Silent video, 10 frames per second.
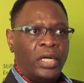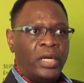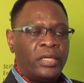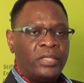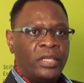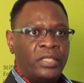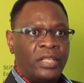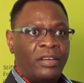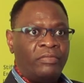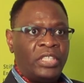uh, states
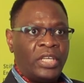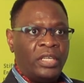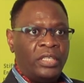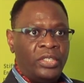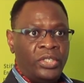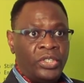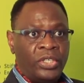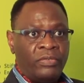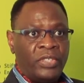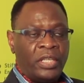that have taken
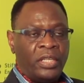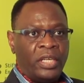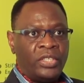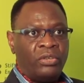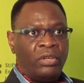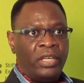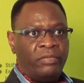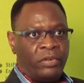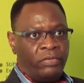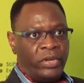initiatives at the national
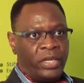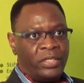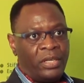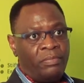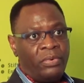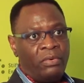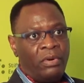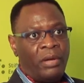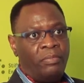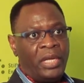level, for
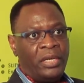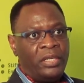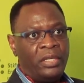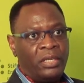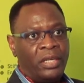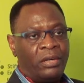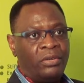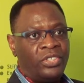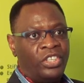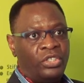example, amending their
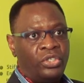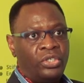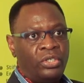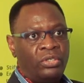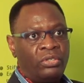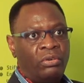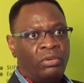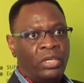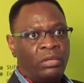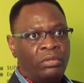constitutions
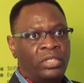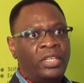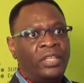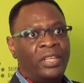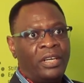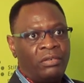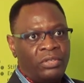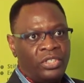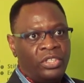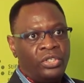or including in their
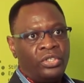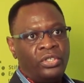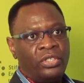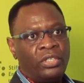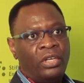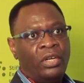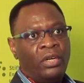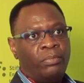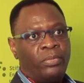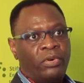constitutions
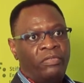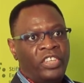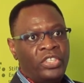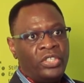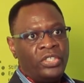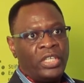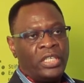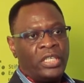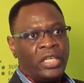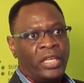provisions
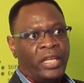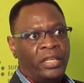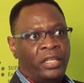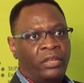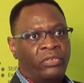that clearly